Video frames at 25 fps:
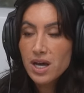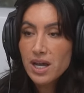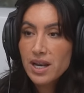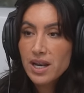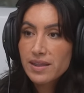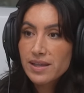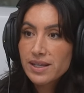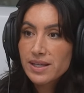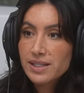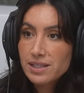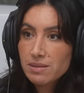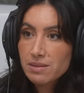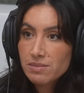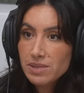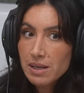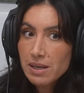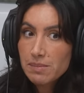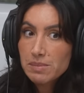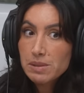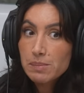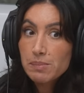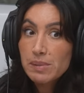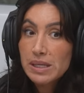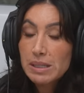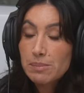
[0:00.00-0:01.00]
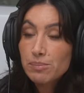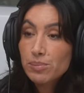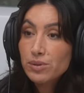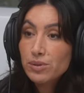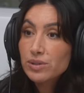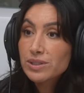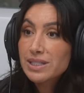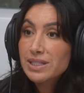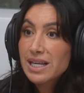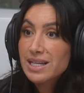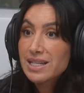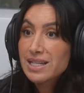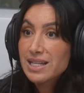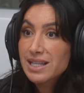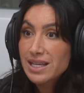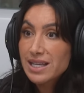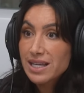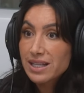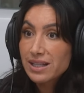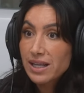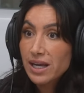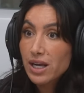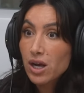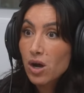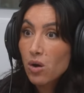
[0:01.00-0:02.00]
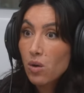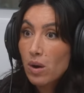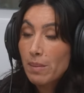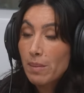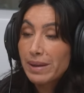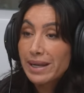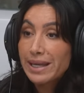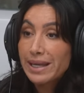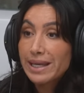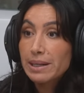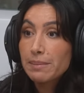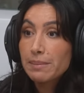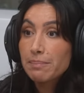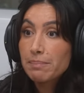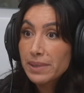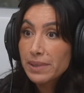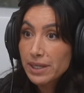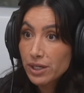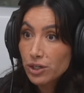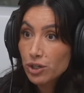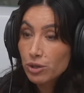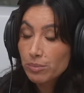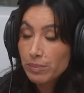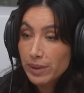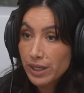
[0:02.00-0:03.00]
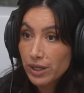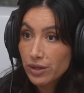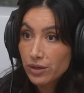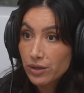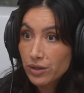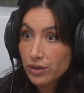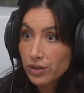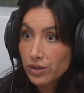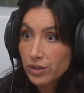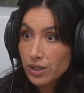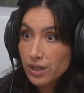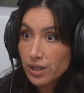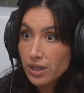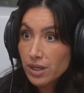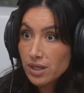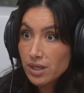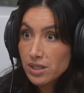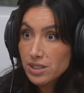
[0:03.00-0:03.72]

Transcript: And I think sometimes people tend to think like, oh, I'm going to get a bigger barrel.